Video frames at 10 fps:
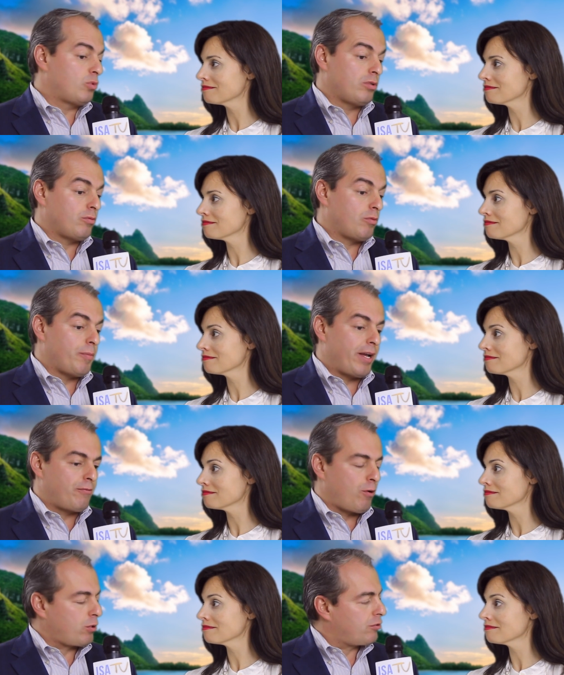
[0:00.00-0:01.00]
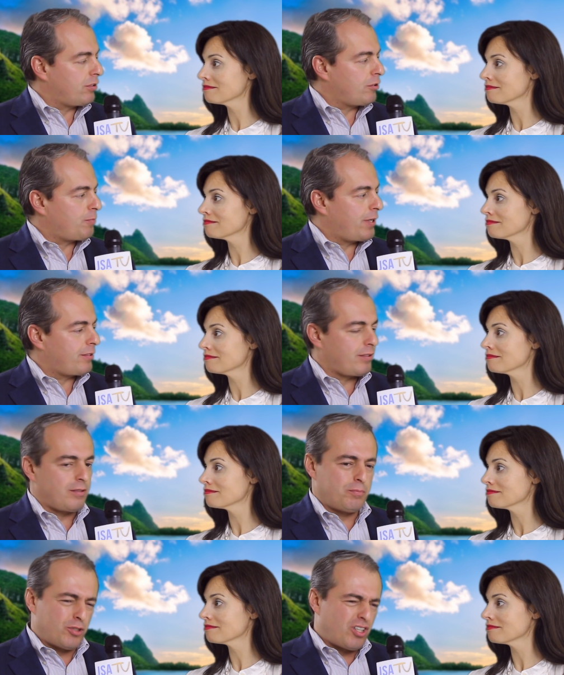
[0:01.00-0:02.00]
Speaker 1: we remain focused in the space.
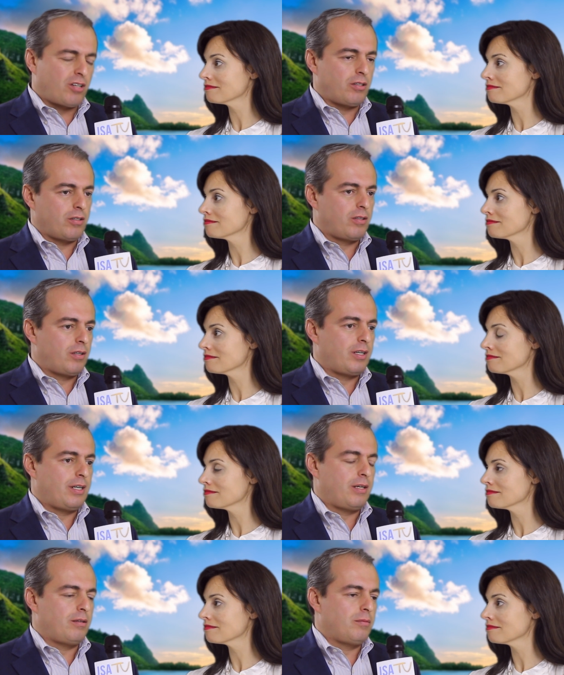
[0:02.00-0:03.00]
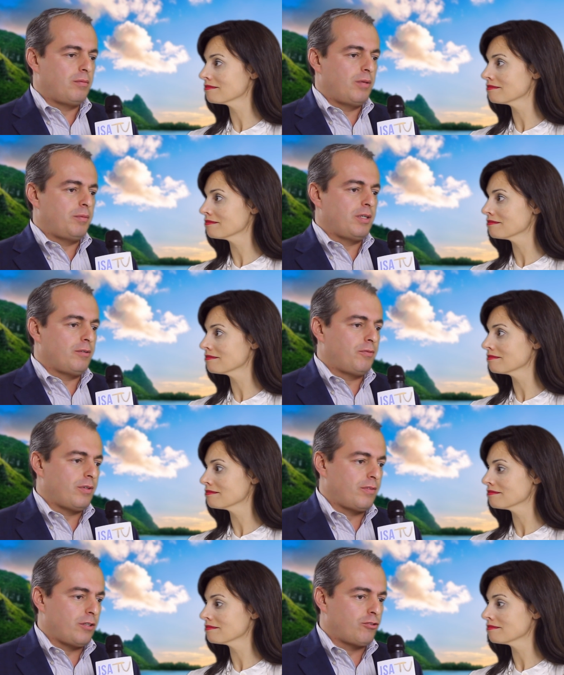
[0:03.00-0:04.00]
In particular, uh, maybe if
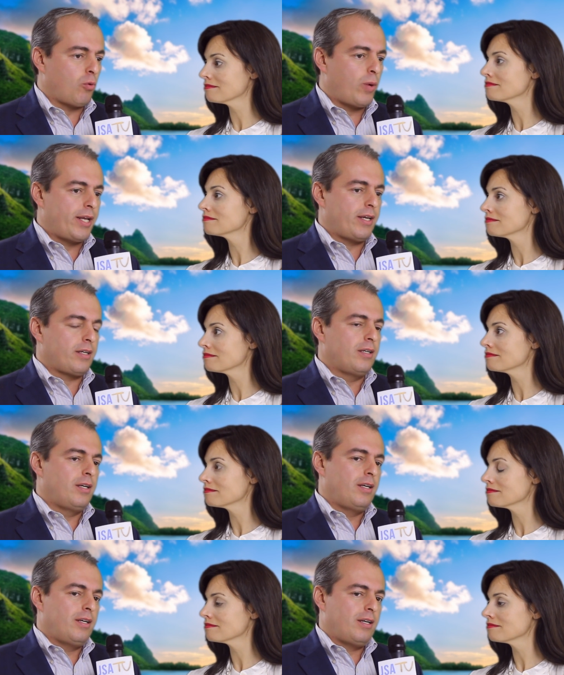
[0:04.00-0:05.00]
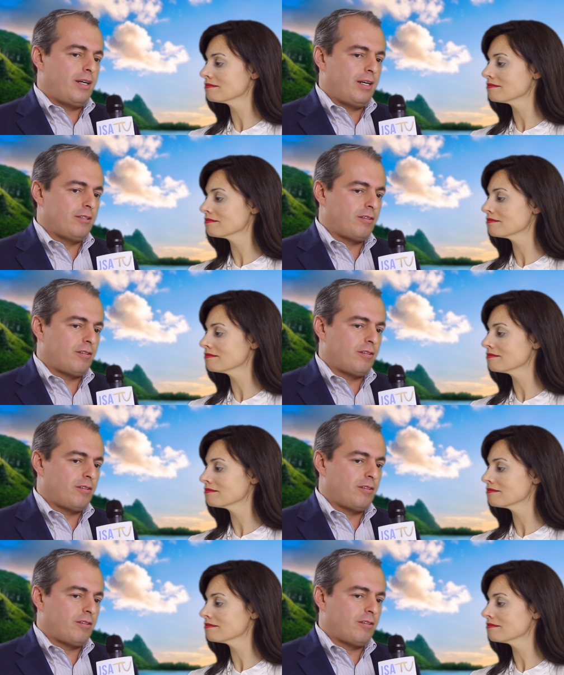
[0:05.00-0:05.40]
uh, there's a weighting, uh,